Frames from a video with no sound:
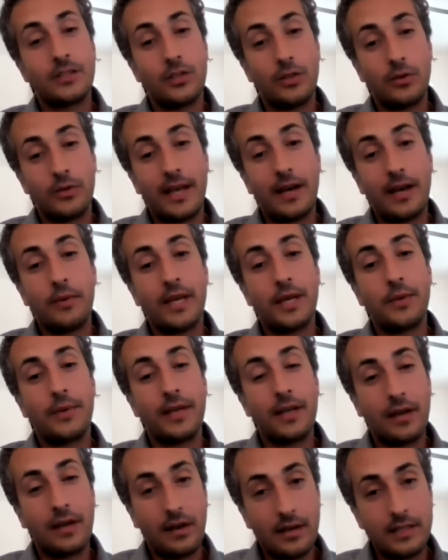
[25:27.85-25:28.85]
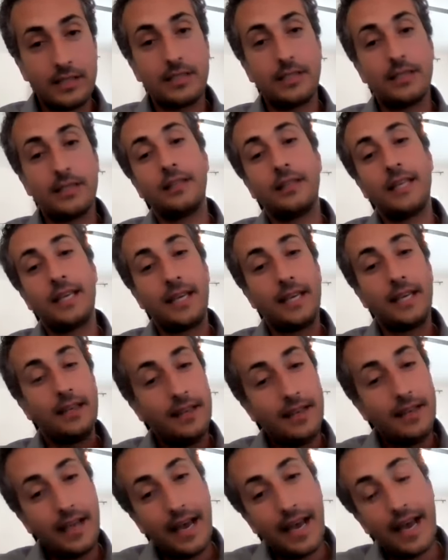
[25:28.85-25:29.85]
So that way we
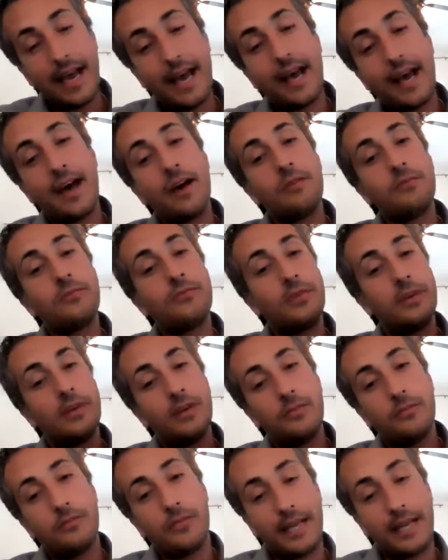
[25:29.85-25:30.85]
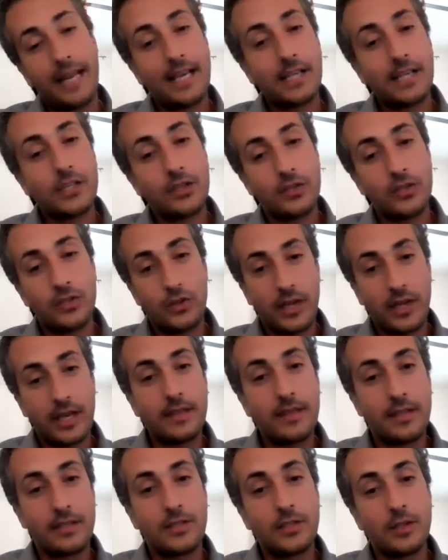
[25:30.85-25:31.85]
constantly have financial
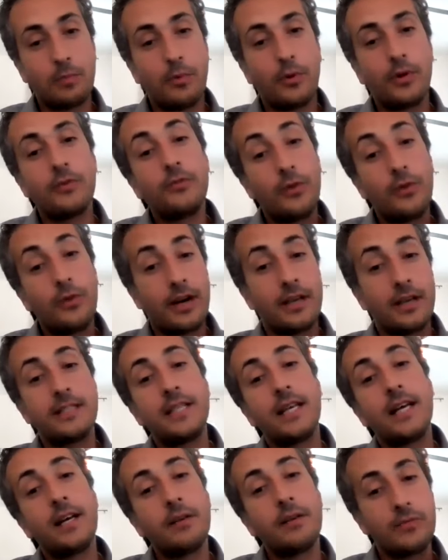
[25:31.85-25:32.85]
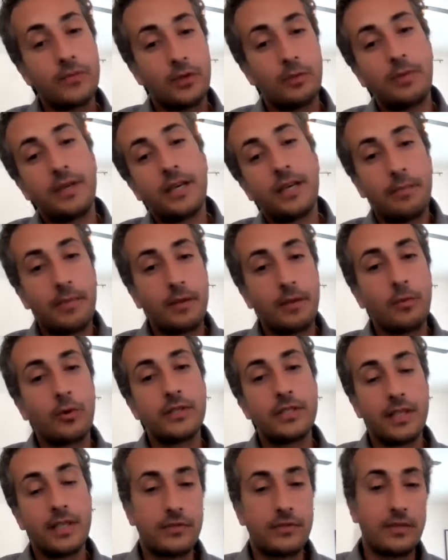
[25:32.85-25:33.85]
strength and support for ourselves. So becoming
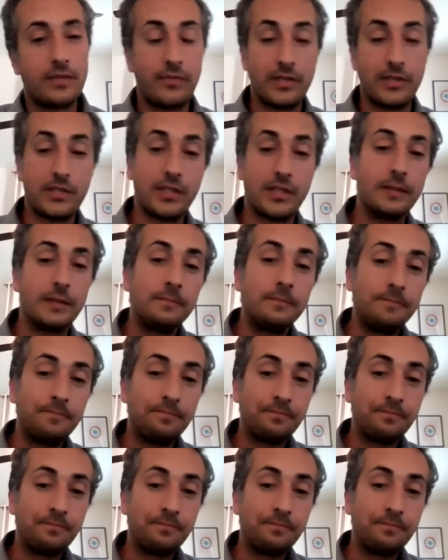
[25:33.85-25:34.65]
more self-sufficient.